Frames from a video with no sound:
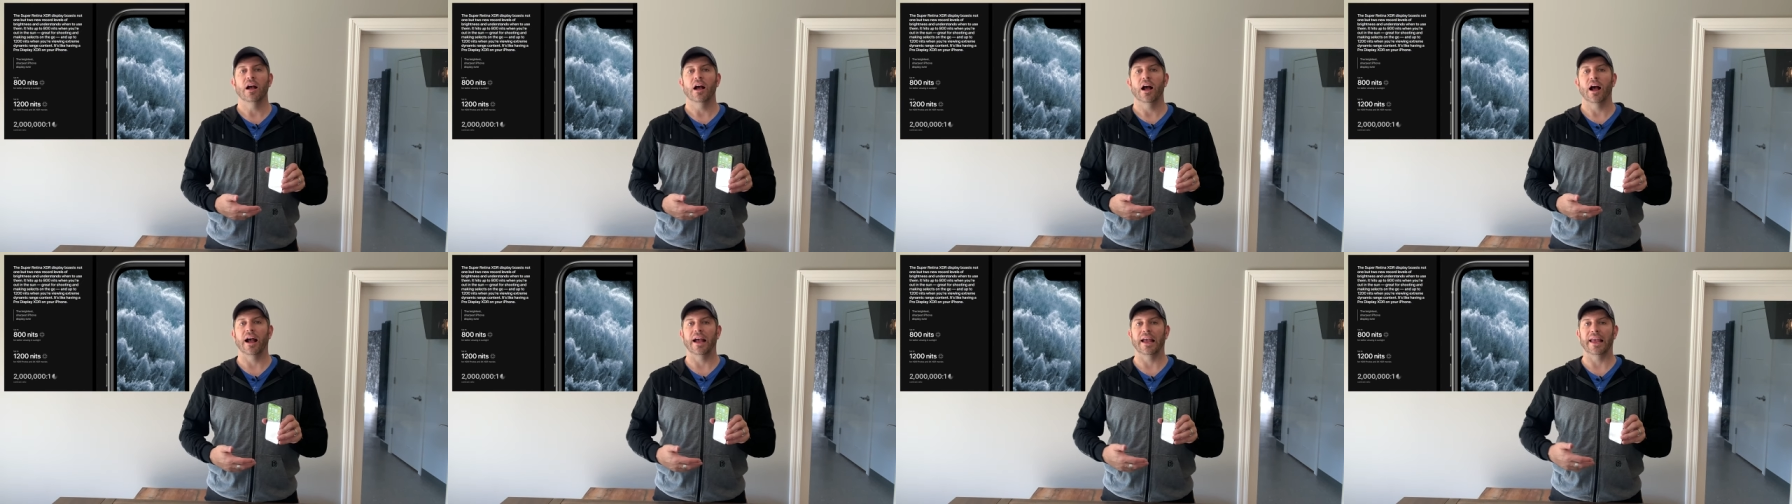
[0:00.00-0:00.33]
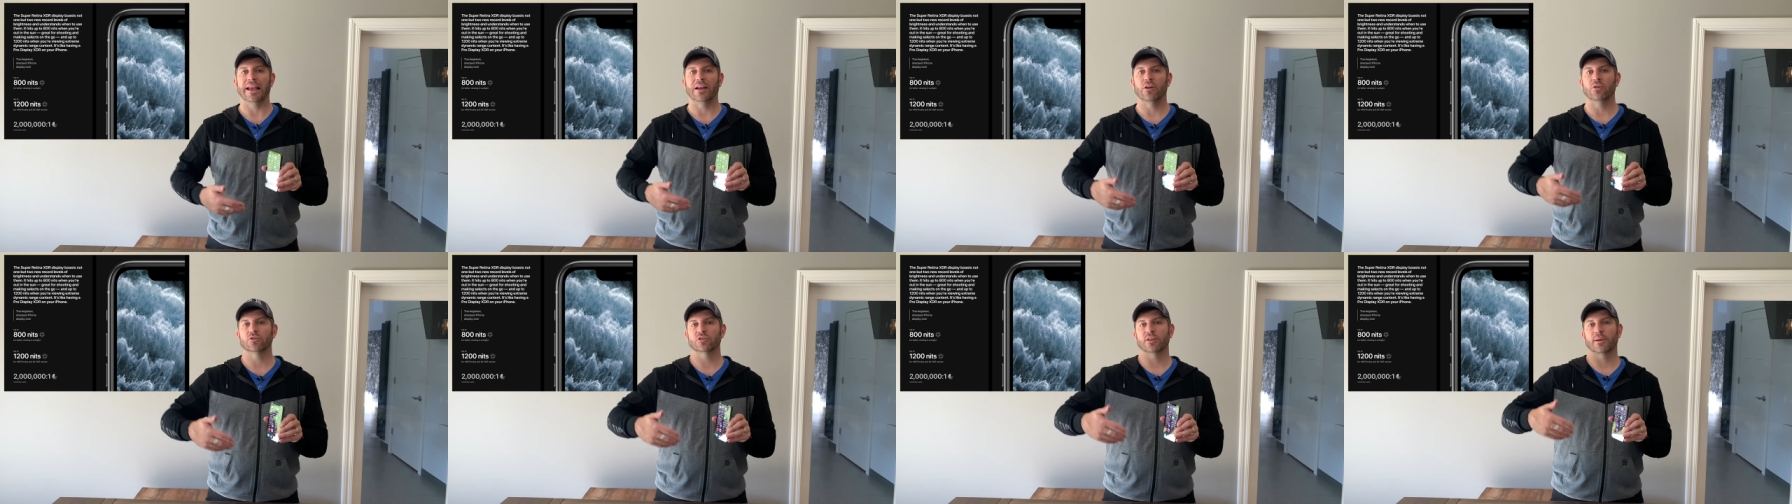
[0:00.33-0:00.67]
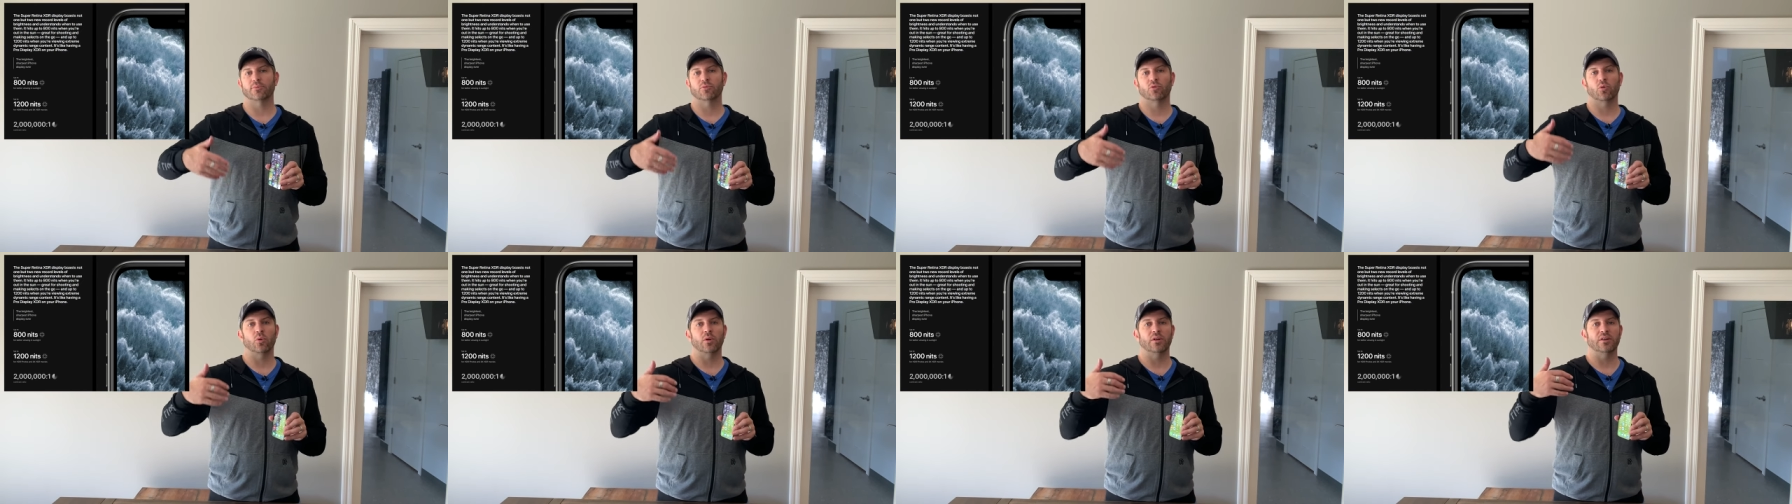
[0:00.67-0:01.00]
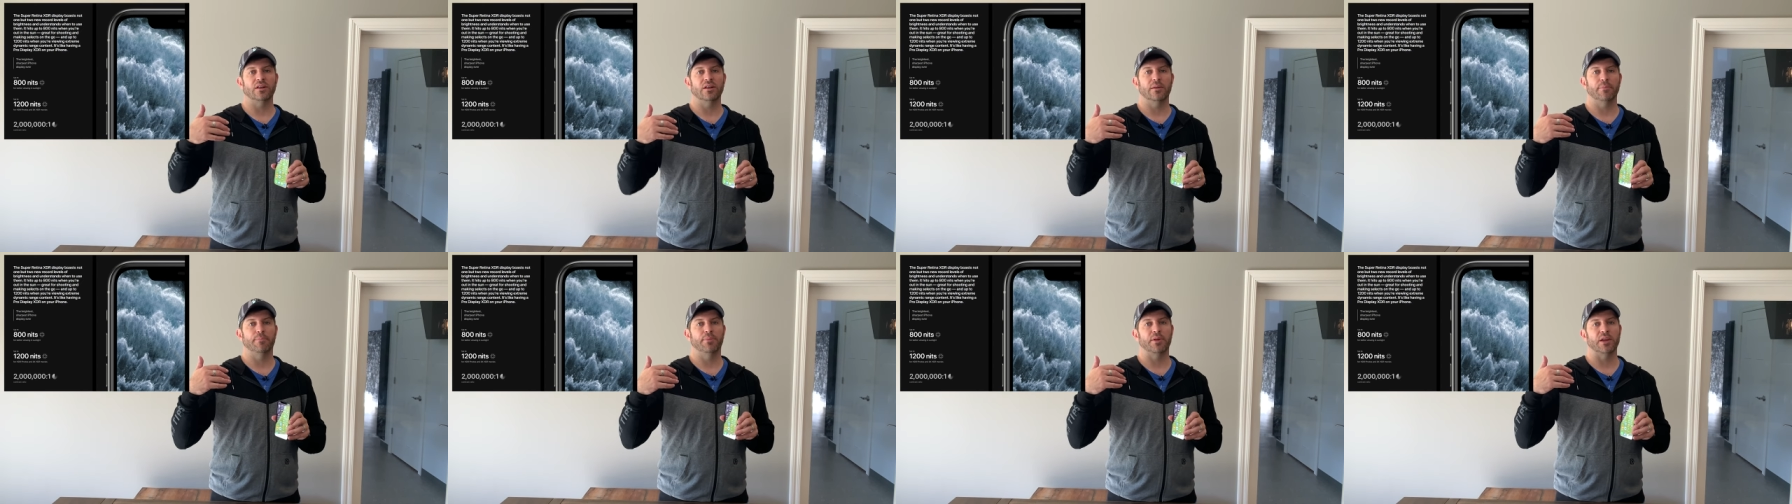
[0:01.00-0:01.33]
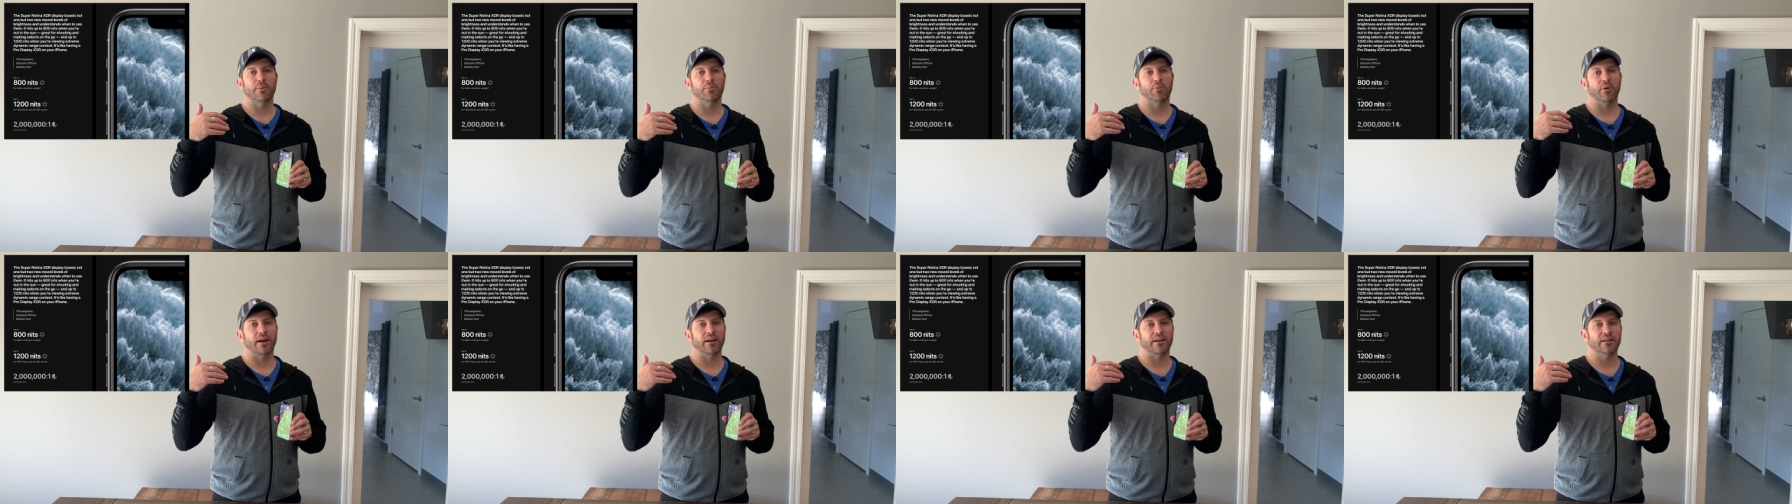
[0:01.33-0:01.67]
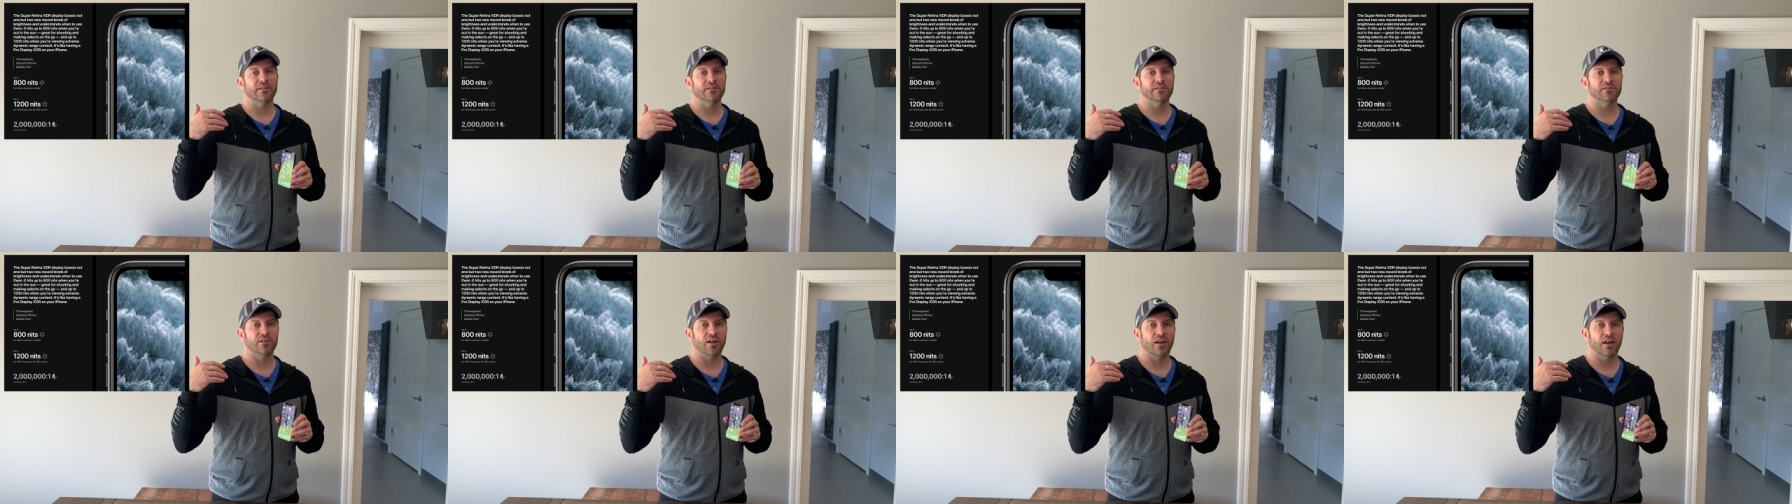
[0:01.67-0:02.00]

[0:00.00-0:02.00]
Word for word: uh, it goes up to a peak brightness